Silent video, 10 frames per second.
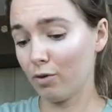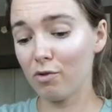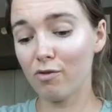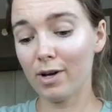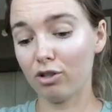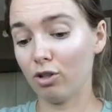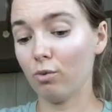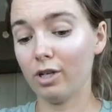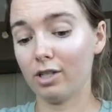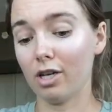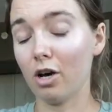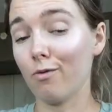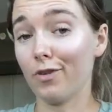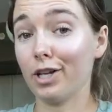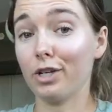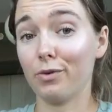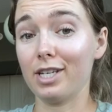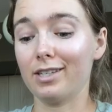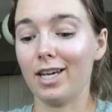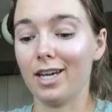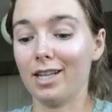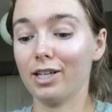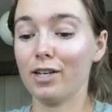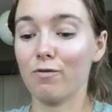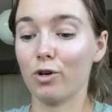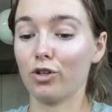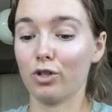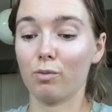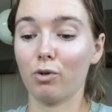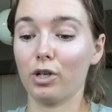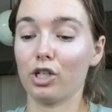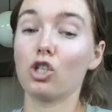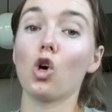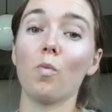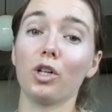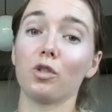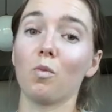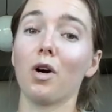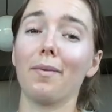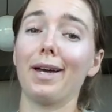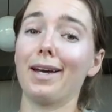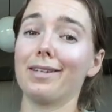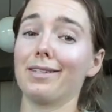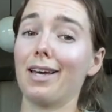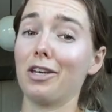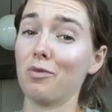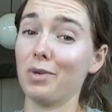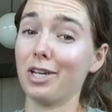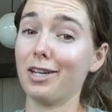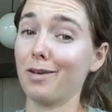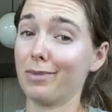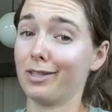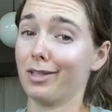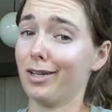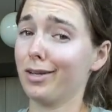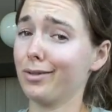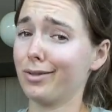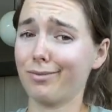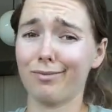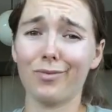So I moved about 2 weeks ago, fairly recent. Looking forward to exploring so much more, but I gotta say, humidity and mosquitoes,